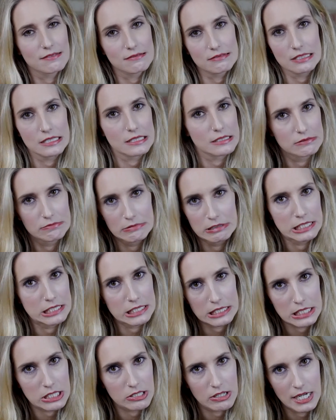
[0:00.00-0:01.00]
can't really
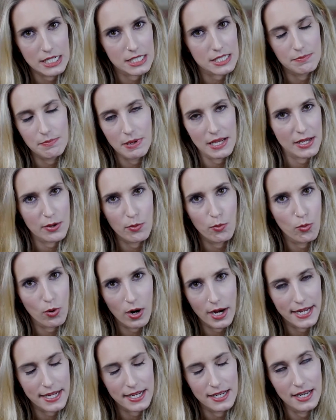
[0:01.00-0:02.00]
redecorate and make it
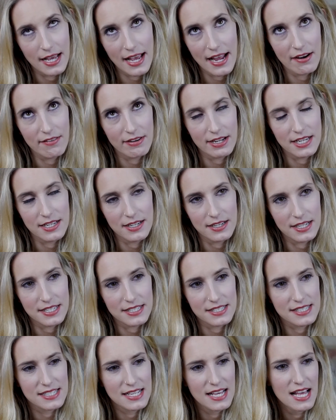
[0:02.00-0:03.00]
white and the area
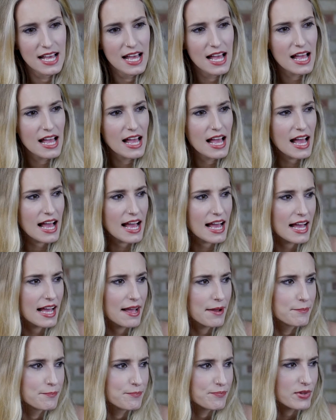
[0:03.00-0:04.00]
nice.
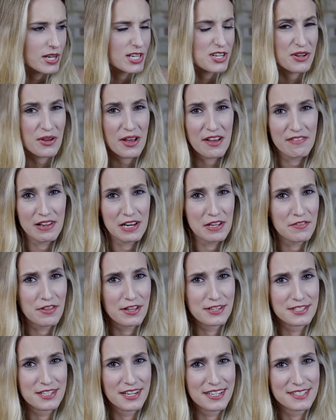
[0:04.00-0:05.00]
I don't have any of
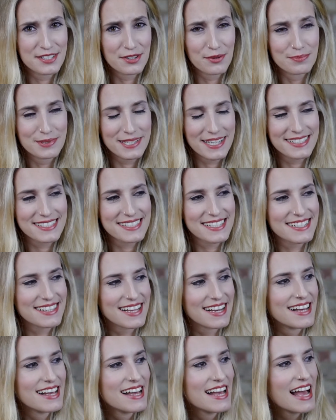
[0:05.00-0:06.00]
those nice objects
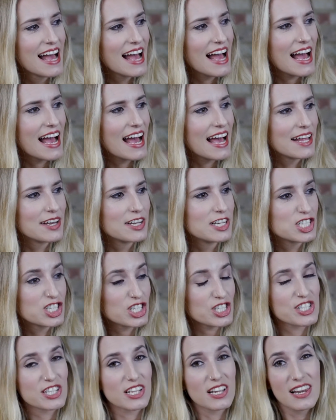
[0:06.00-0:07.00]
either. And
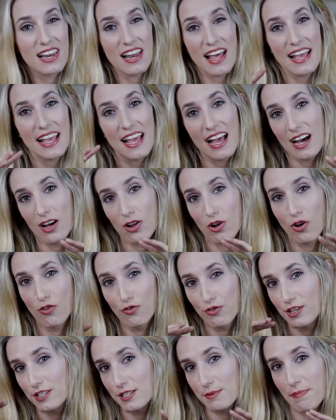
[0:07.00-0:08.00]
just the layout
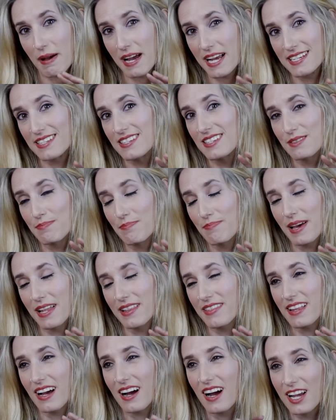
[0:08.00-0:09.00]
of the space
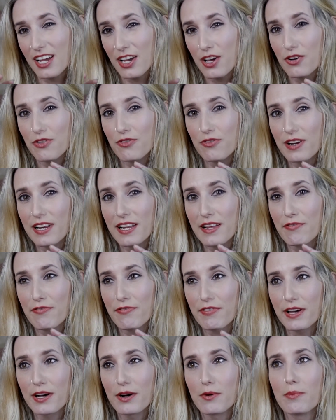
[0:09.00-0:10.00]
meant that I couldn't really
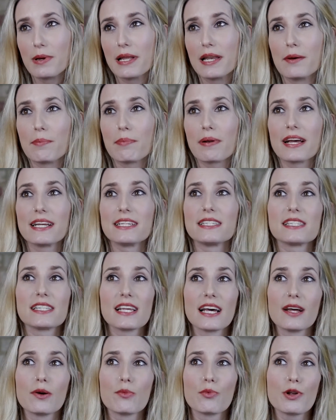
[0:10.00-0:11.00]
film in a place
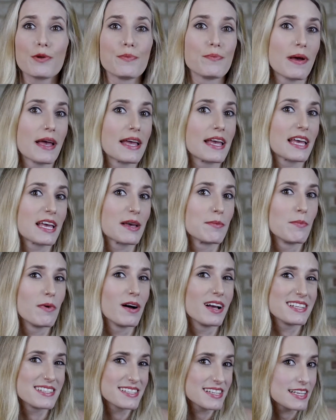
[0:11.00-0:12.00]
that would make
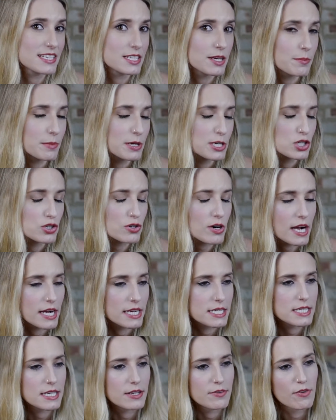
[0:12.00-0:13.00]
my setup
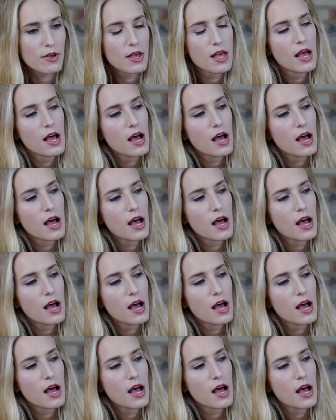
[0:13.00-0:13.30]
attractive.